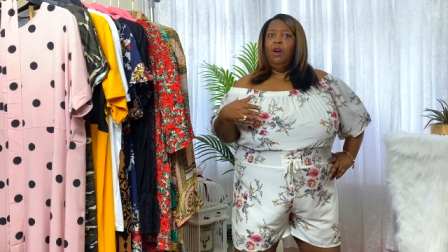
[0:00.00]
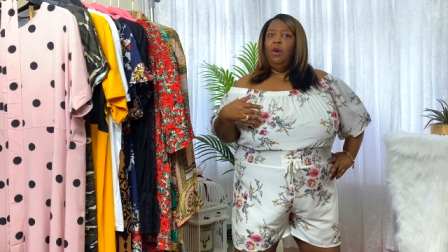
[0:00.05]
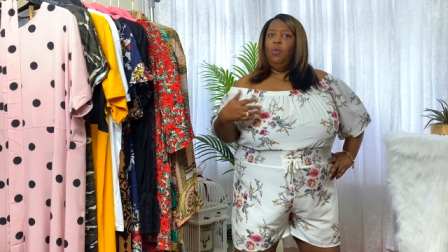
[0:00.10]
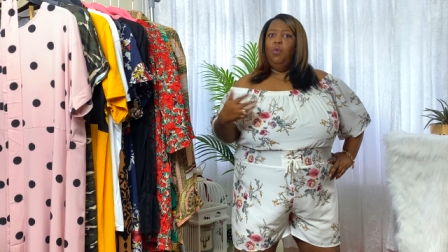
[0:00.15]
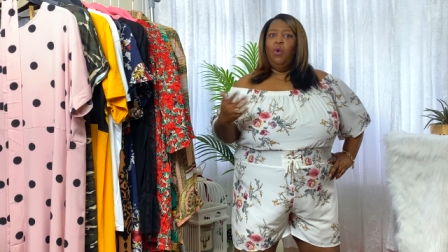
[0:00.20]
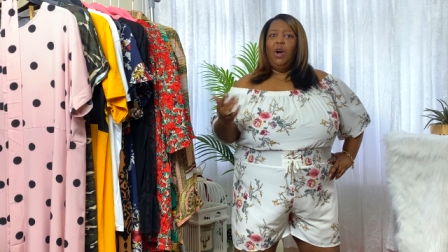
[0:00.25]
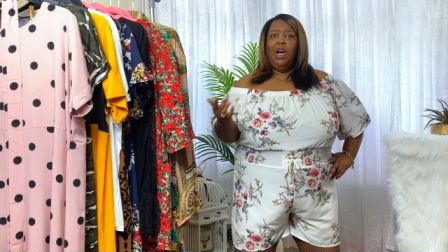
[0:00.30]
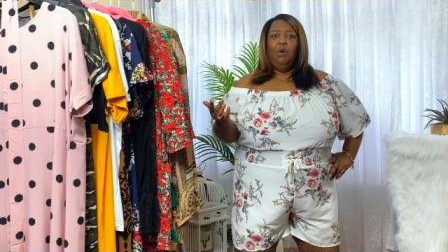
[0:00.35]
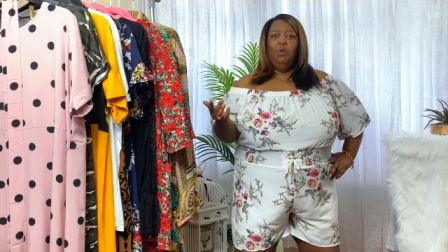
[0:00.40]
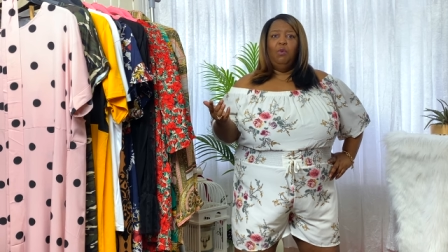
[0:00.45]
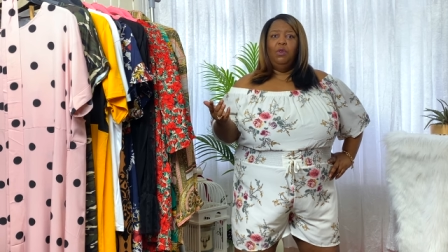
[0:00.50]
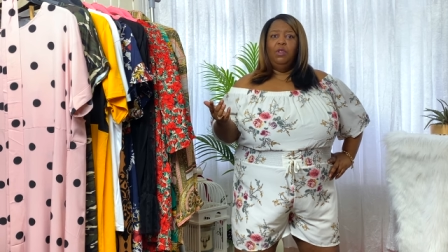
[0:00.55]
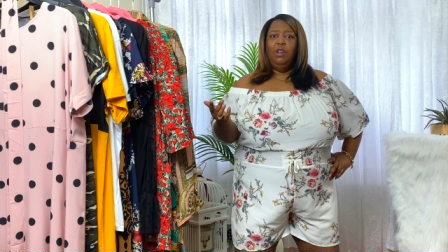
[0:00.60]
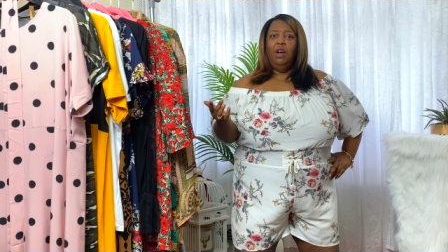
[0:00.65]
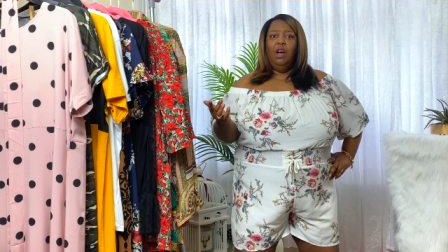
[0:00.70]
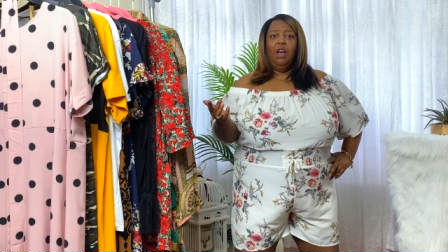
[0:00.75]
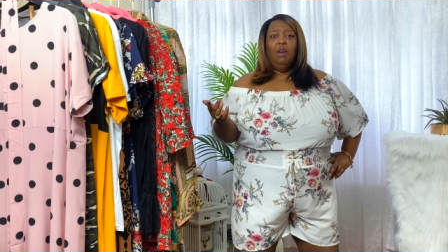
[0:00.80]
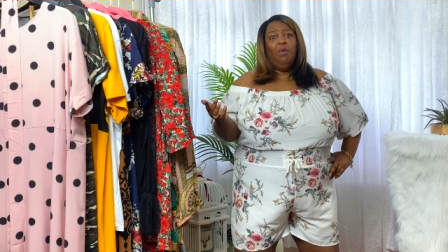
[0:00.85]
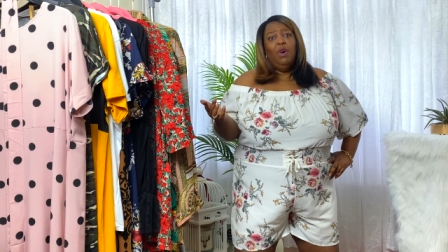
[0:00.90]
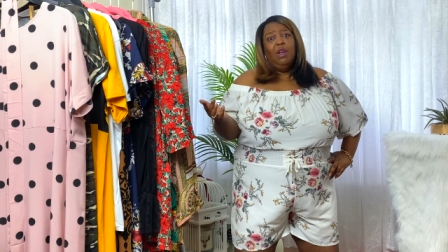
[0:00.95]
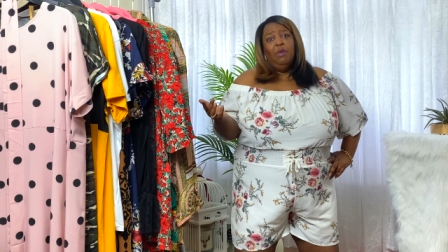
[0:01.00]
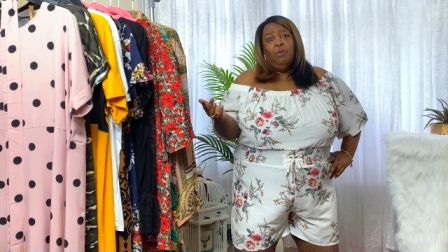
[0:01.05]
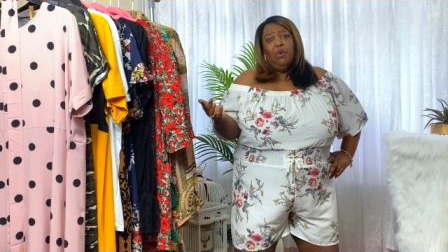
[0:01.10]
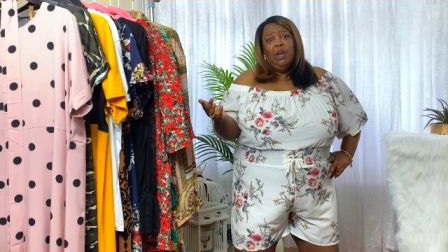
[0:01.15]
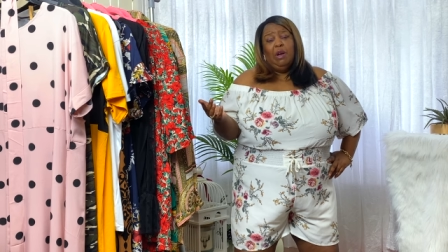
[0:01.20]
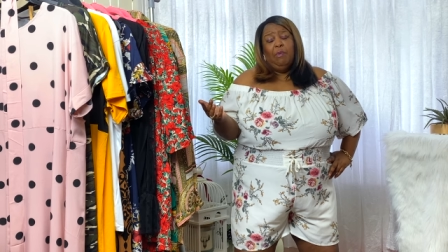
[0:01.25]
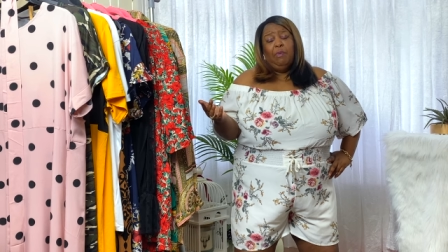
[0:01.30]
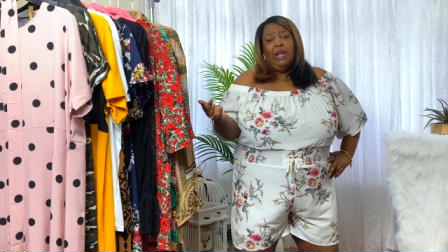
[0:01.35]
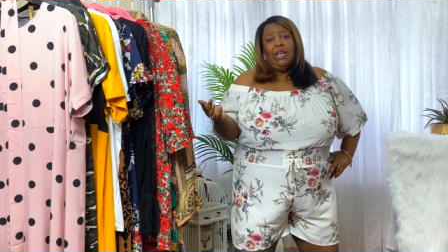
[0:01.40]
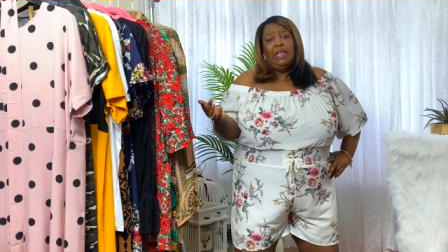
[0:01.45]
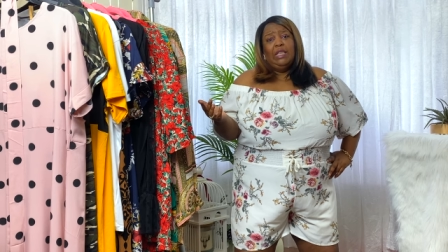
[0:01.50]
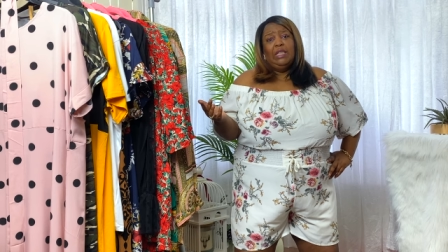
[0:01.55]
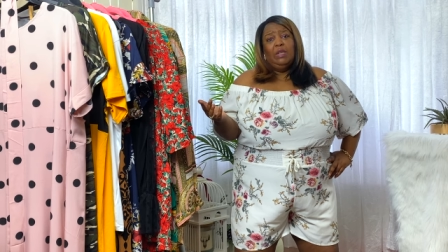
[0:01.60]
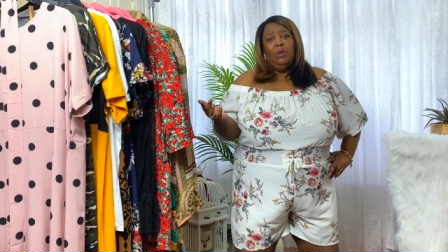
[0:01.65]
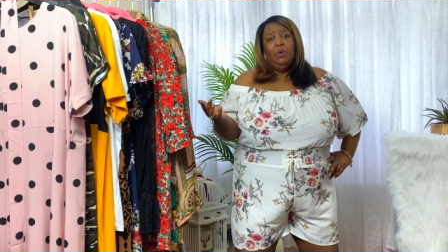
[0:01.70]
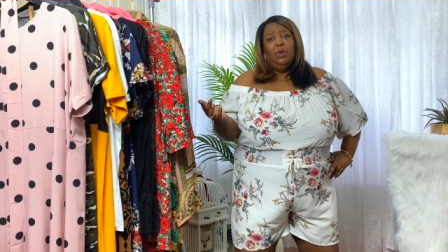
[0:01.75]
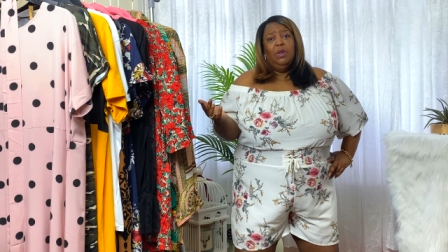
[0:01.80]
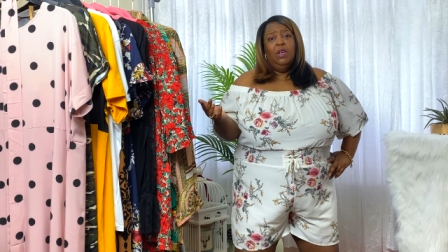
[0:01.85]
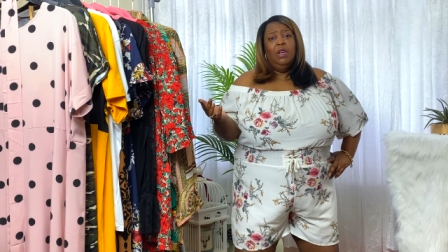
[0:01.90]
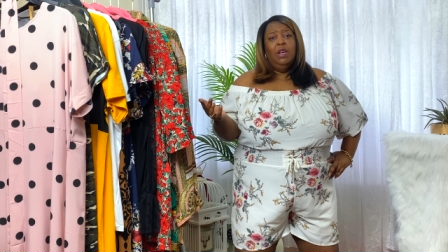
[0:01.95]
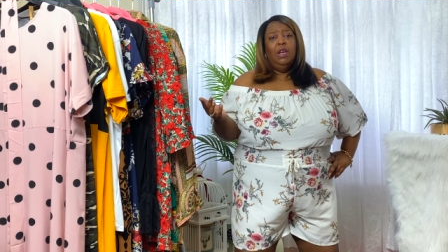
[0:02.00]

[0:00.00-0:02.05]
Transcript: Why wouldn't I won't wear a play suit?